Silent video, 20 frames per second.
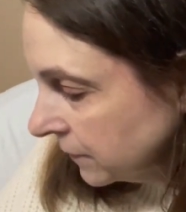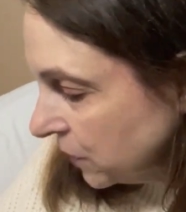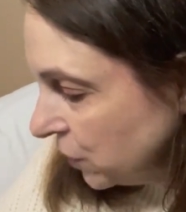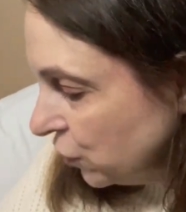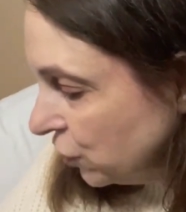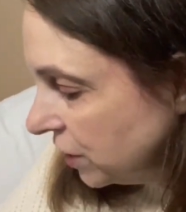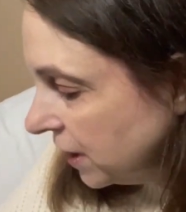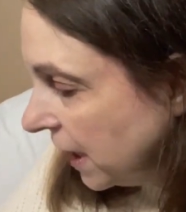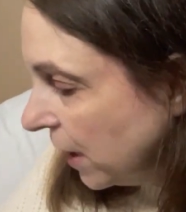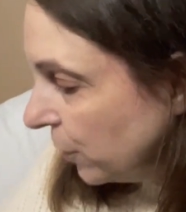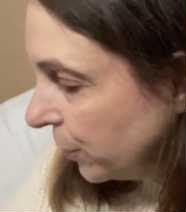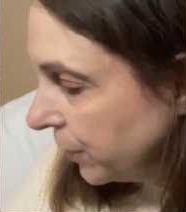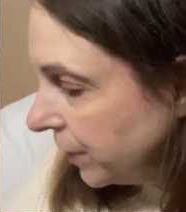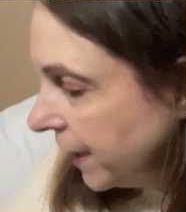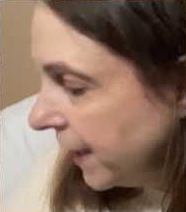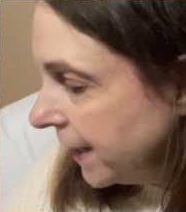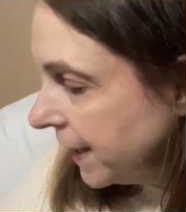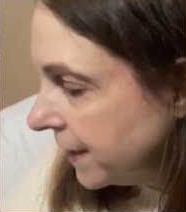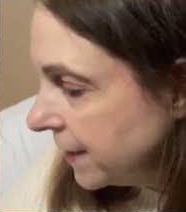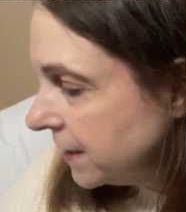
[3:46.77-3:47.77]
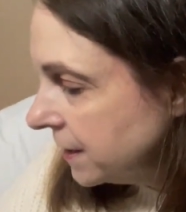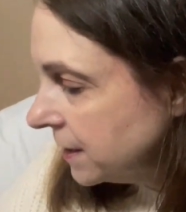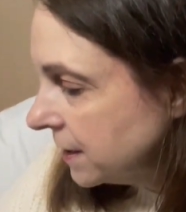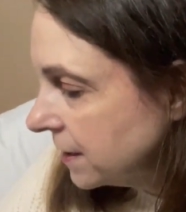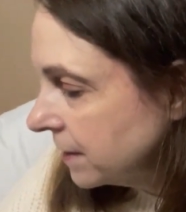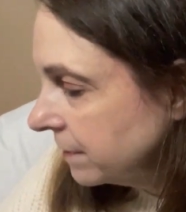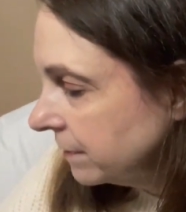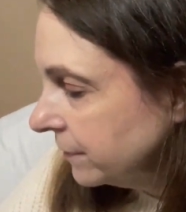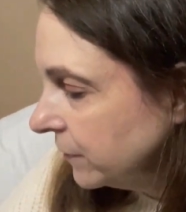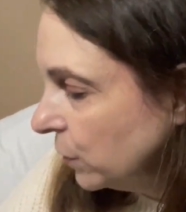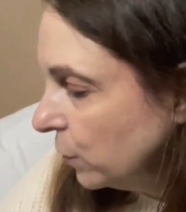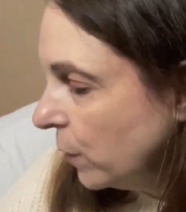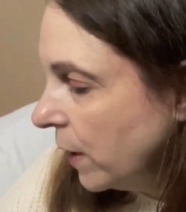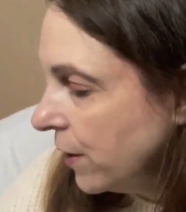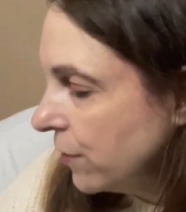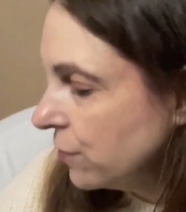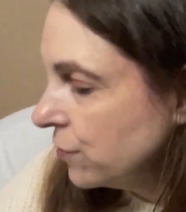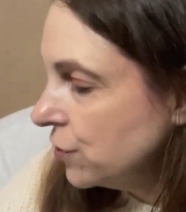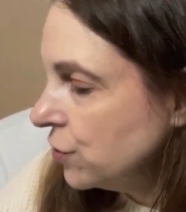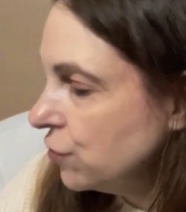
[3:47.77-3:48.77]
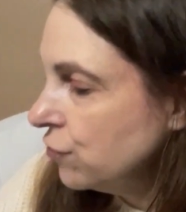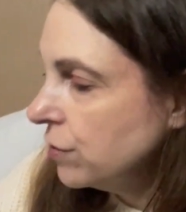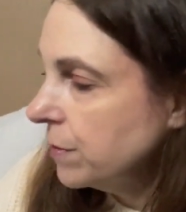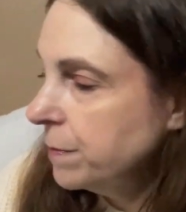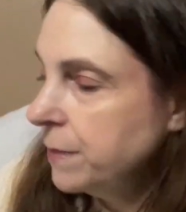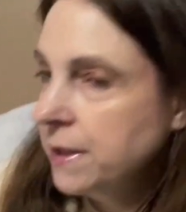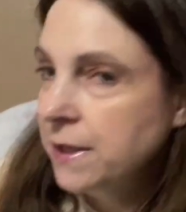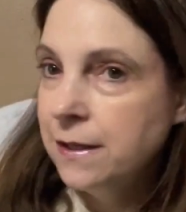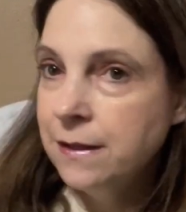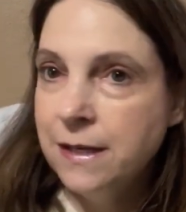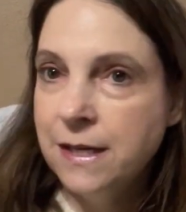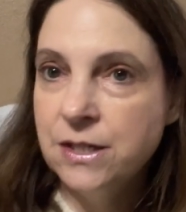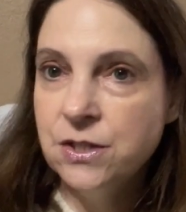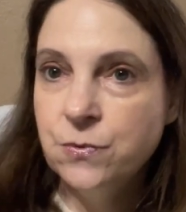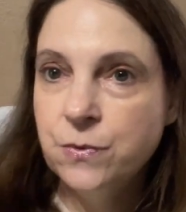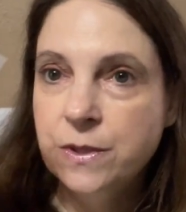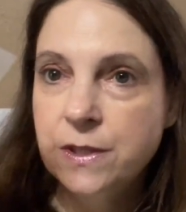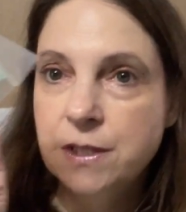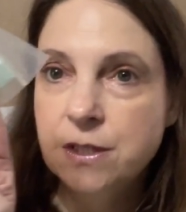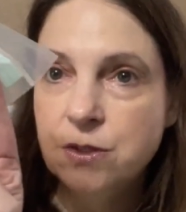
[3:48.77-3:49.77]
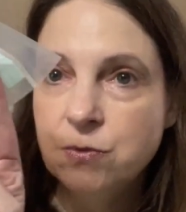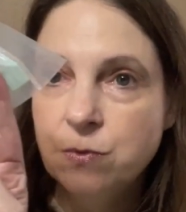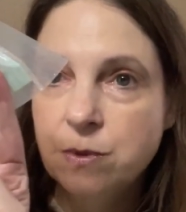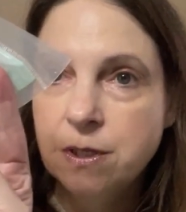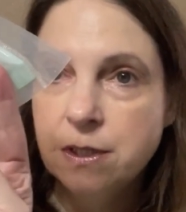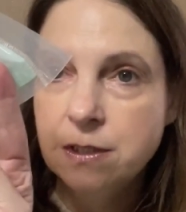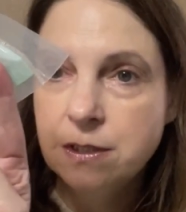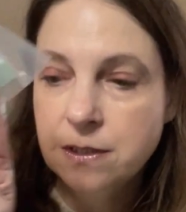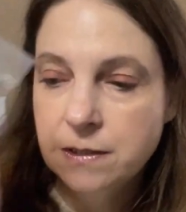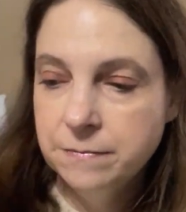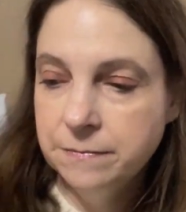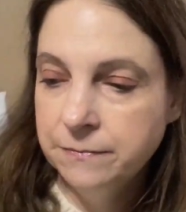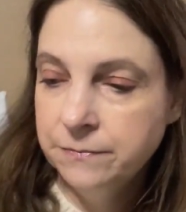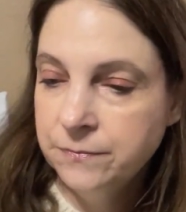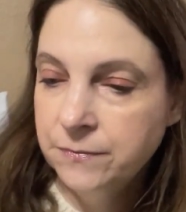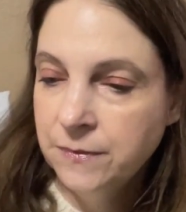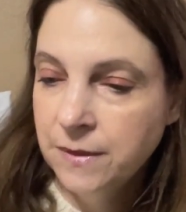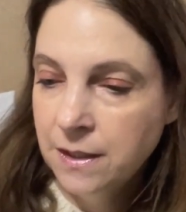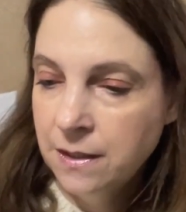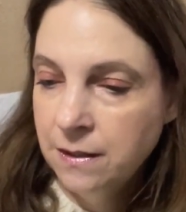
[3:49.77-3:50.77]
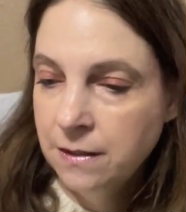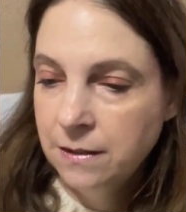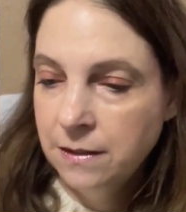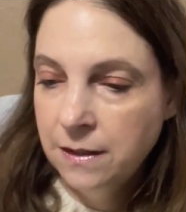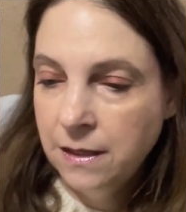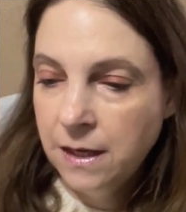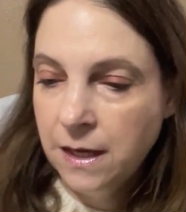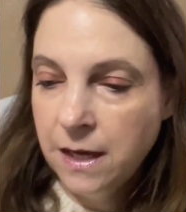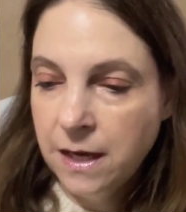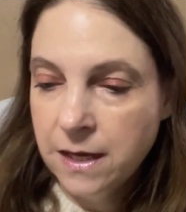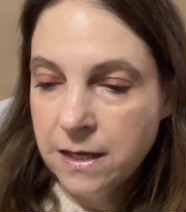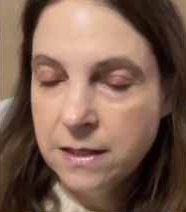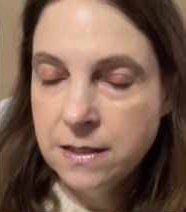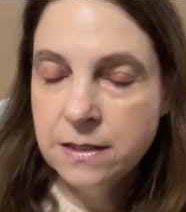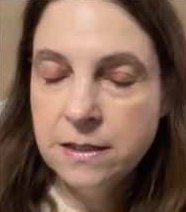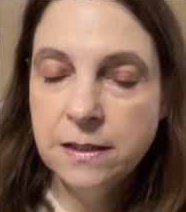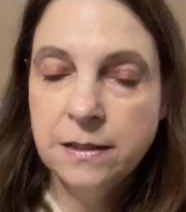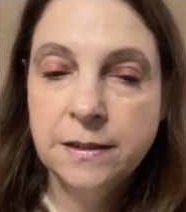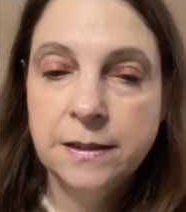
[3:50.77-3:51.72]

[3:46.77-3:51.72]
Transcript: shower heads, weather stripping, that's what this was. And,